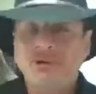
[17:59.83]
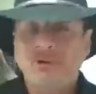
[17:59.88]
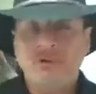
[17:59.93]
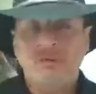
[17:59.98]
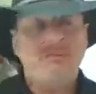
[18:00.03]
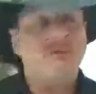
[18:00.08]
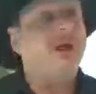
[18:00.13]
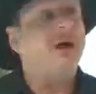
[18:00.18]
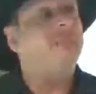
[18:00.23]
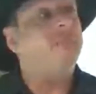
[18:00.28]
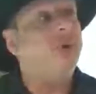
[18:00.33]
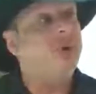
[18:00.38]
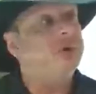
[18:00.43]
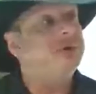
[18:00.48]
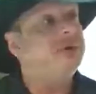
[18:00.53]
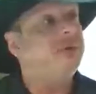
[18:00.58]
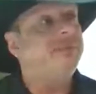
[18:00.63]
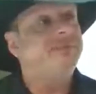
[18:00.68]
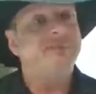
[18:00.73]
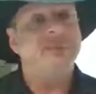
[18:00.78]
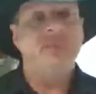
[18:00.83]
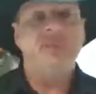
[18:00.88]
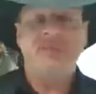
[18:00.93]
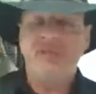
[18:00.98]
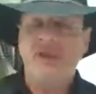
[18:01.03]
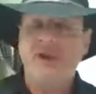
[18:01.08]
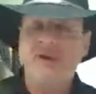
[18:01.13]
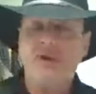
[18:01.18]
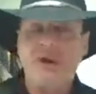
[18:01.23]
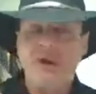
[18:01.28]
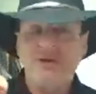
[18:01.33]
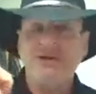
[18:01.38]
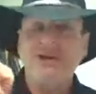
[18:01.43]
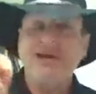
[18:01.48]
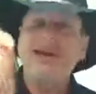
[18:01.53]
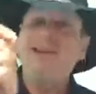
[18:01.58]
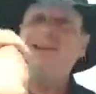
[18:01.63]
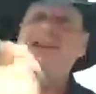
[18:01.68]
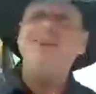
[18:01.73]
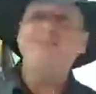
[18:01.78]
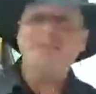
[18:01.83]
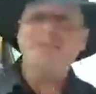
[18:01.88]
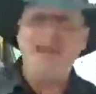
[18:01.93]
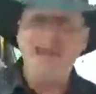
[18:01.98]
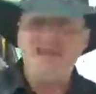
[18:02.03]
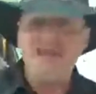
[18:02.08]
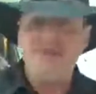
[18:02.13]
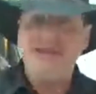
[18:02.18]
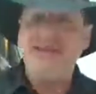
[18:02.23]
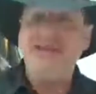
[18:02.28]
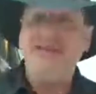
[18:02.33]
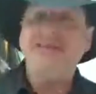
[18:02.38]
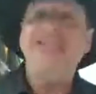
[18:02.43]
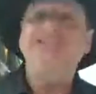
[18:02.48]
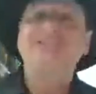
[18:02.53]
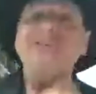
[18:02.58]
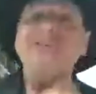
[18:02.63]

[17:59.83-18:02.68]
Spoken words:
not most, there are lucky babies